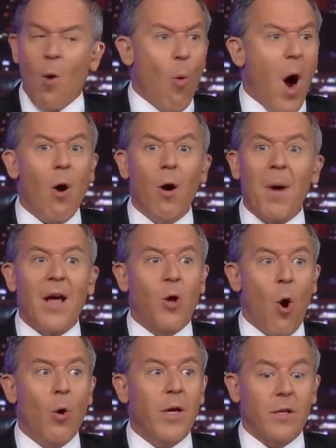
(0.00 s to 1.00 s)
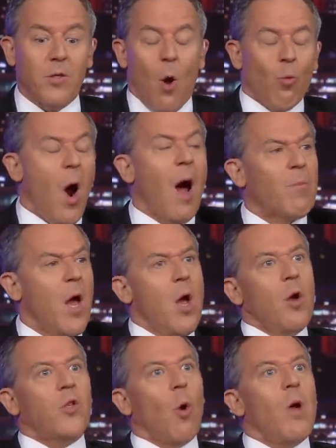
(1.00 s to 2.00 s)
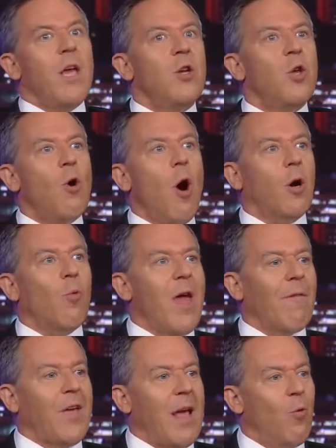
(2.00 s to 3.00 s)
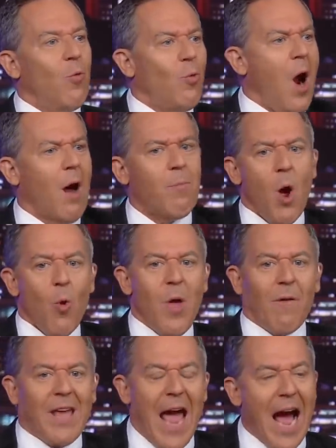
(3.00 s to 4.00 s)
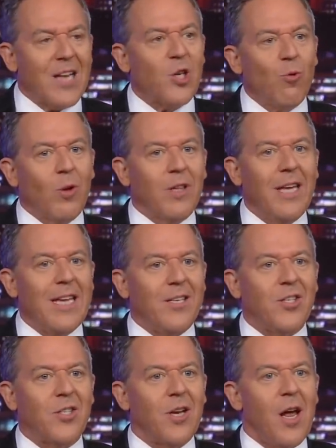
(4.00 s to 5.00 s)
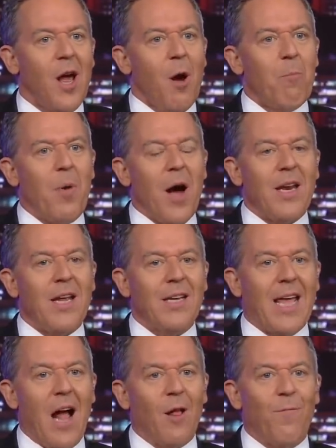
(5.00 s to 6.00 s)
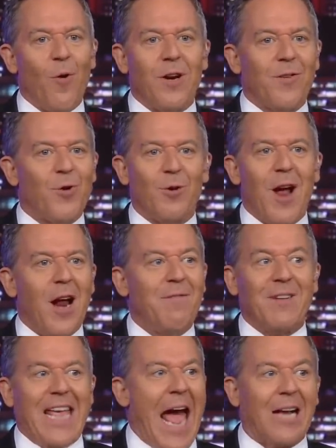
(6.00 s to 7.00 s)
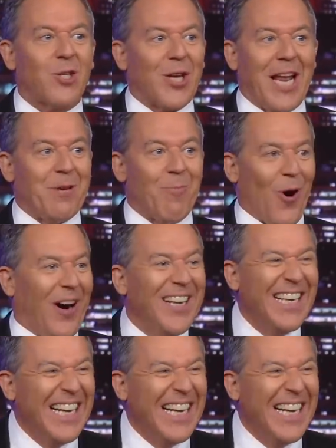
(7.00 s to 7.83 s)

Why am I going this? Rob, so in New York, we have, Rob, we have catch and release. Yeah. But in California, they're not even catching anymore.